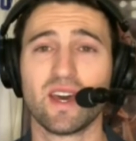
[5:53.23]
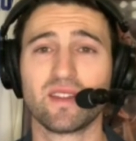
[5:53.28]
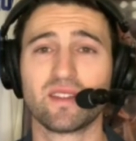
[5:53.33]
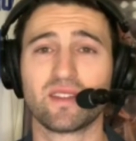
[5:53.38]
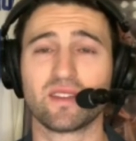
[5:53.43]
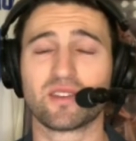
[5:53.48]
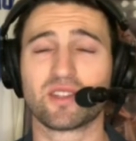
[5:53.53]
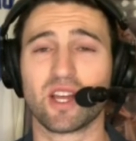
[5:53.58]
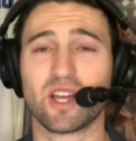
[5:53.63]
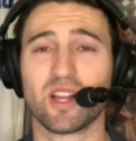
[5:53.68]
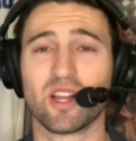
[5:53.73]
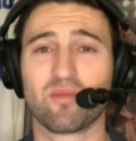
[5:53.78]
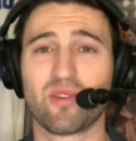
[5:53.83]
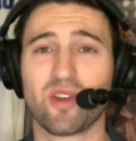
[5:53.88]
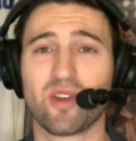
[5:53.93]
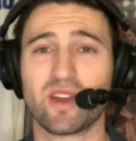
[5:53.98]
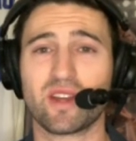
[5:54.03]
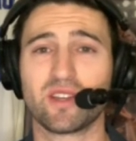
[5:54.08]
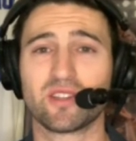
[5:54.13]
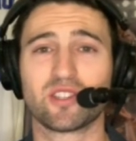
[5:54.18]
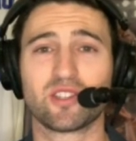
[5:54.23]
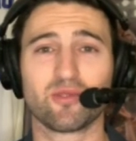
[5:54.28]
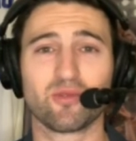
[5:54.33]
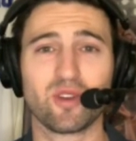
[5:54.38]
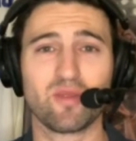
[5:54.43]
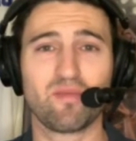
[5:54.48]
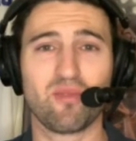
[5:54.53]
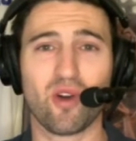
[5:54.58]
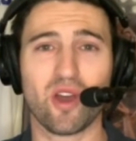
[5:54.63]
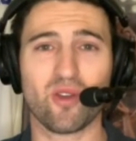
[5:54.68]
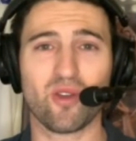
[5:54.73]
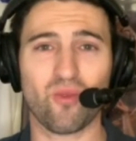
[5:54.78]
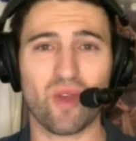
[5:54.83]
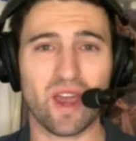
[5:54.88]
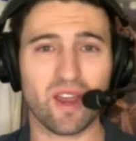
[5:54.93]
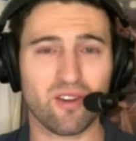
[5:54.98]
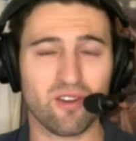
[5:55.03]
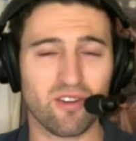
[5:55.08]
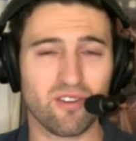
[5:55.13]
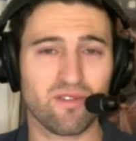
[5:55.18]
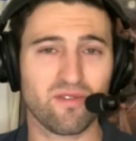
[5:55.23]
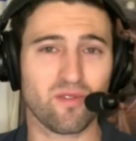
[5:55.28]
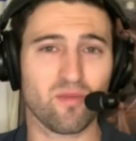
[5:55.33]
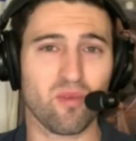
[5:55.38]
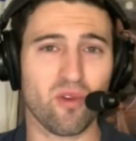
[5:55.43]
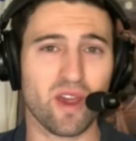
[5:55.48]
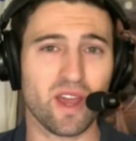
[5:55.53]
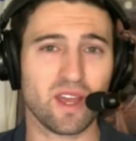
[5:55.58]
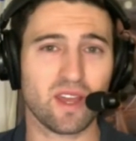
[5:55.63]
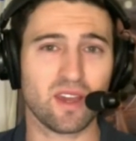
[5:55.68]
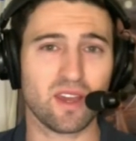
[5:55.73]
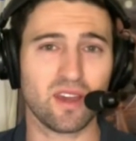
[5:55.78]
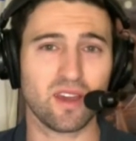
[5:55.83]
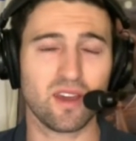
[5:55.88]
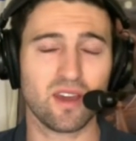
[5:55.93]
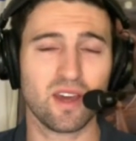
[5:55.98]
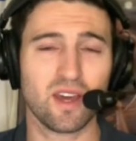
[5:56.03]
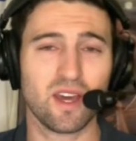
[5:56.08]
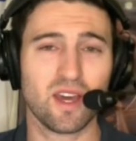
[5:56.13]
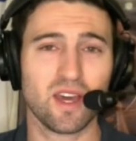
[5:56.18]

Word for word: to celebrate his three-point record for breaking